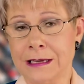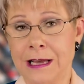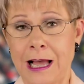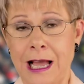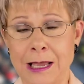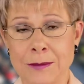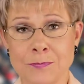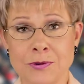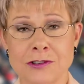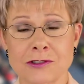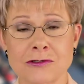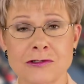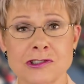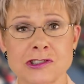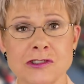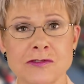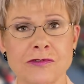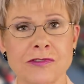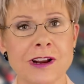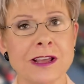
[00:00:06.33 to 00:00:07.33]
I'm
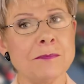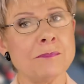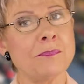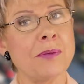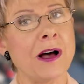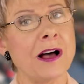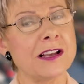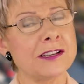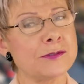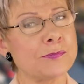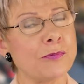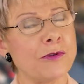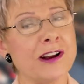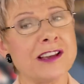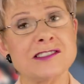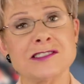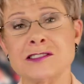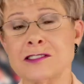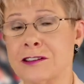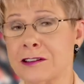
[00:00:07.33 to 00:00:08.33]
Patricia Fripp, past
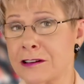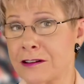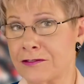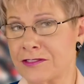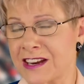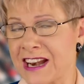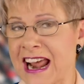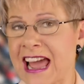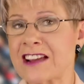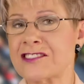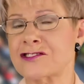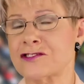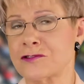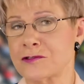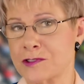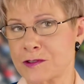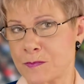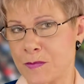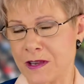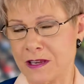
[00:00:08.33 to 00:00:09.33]
president of the
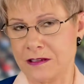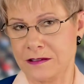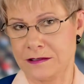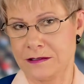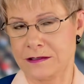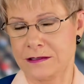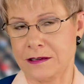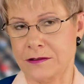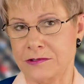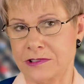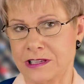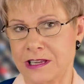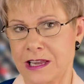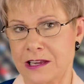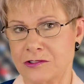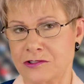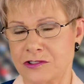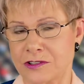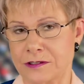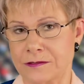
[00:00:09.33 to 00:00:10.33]
National Speakers
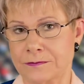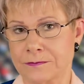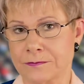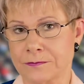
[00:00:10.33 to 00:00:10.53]
Association.